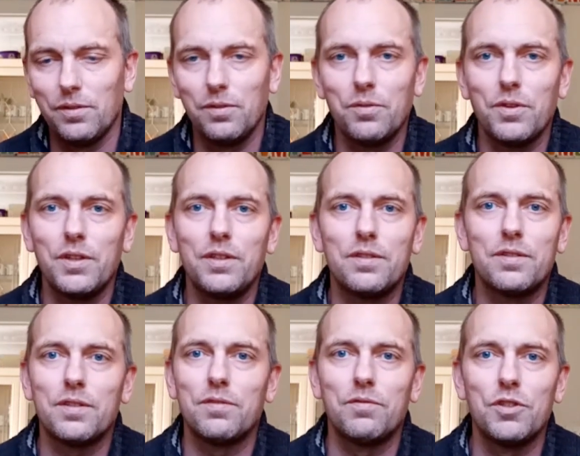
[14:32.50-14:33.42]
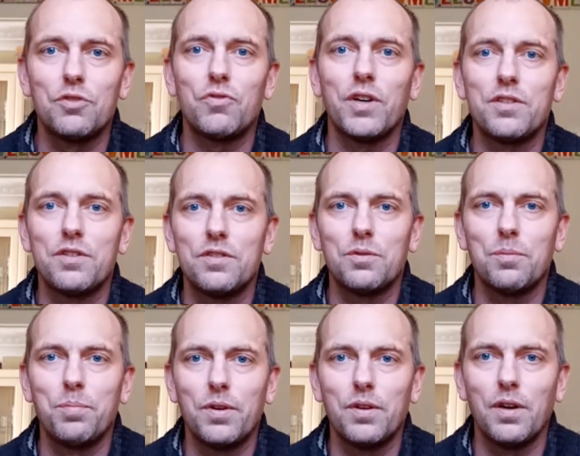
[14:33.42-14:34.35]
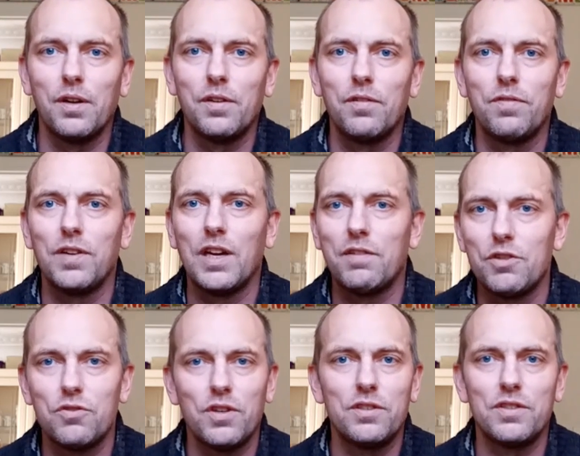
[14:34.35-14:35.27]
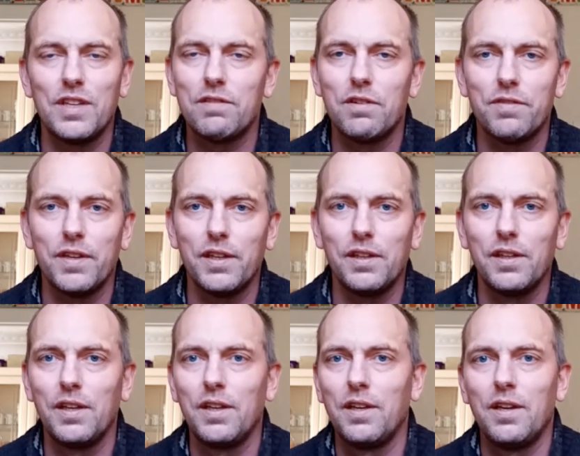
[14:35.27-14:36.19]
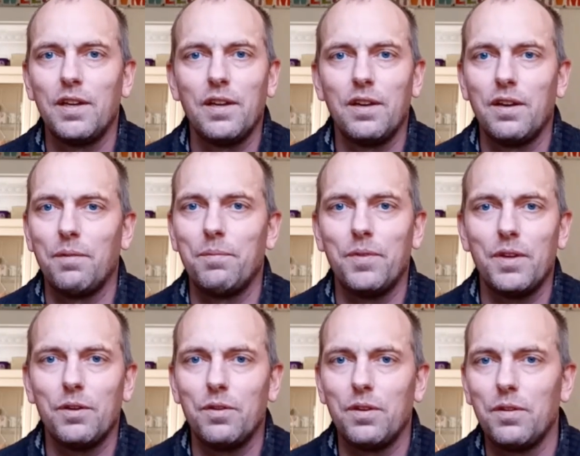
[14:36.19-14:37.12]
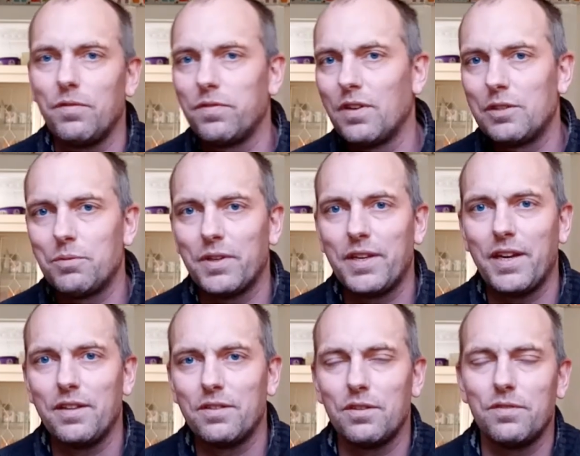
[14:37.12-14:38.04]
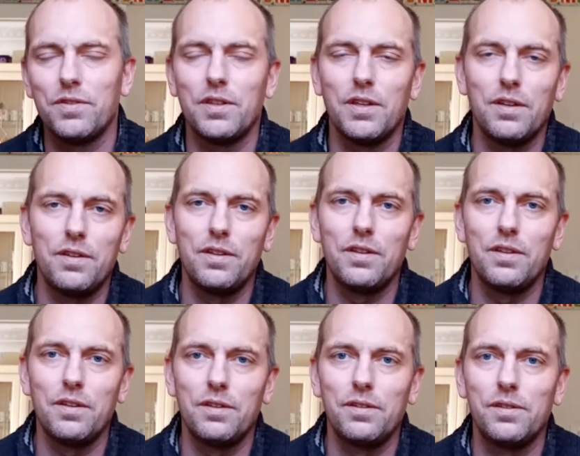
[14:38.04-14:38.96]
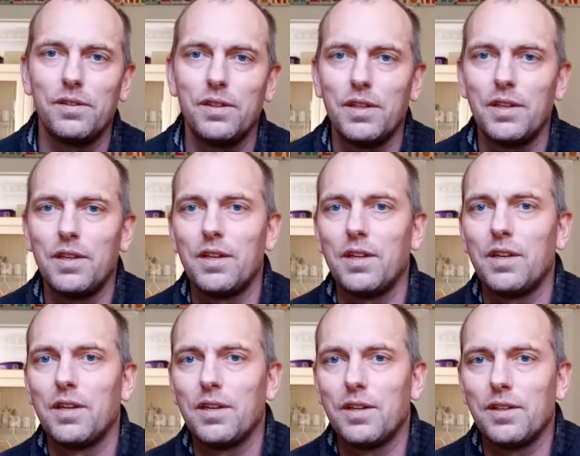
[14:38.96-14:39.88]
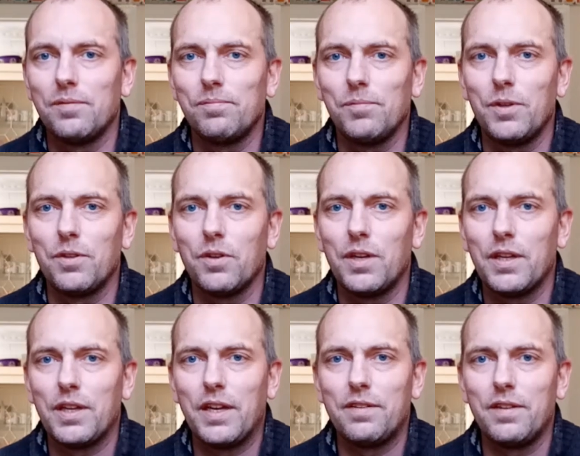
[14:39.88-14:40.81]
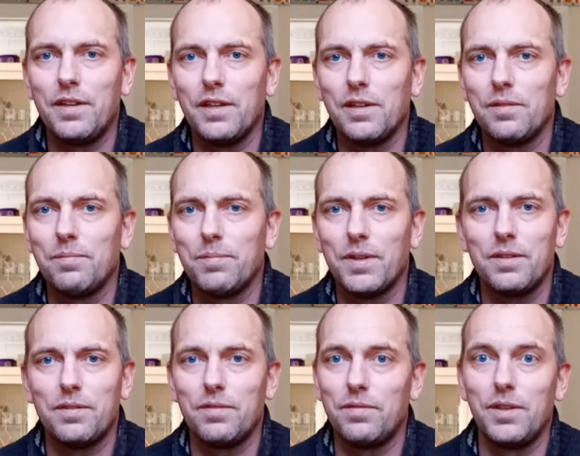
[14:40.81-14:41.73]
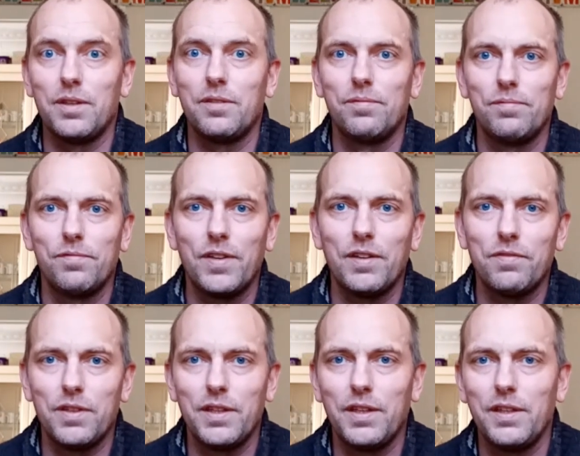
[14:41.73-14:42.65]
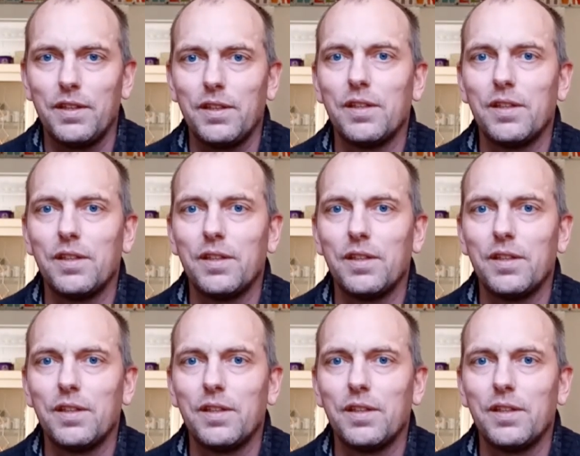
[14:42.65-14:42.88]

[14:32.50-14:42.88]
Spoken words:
all these restrictions were put on, flight restrictions, everything. The flights were cancelled. Oh no, we're not going to get here. But thankfully,